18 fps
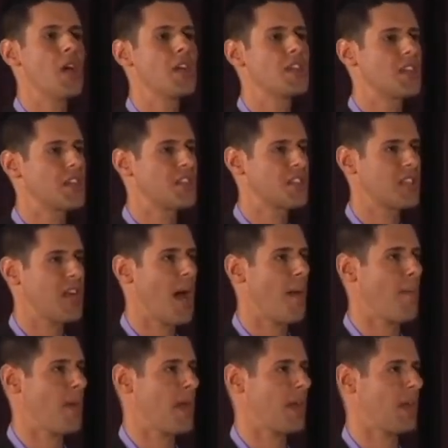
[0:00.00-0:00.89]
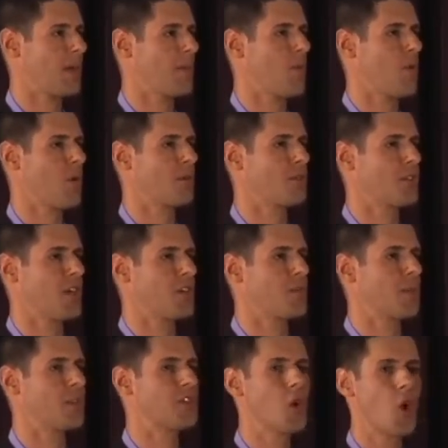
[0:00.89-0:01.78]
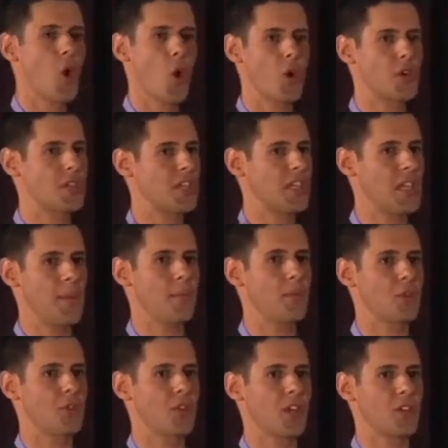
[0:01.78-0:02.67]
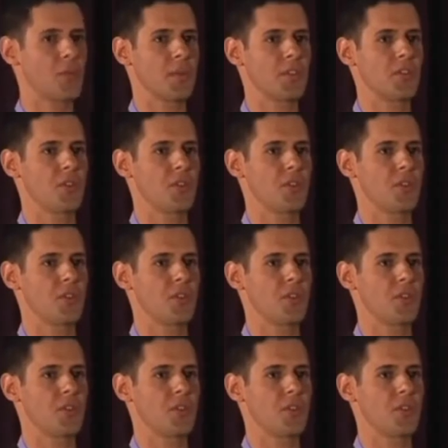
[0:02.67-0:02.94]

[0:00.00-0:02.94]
to stop making moral judgments or to keep your judgments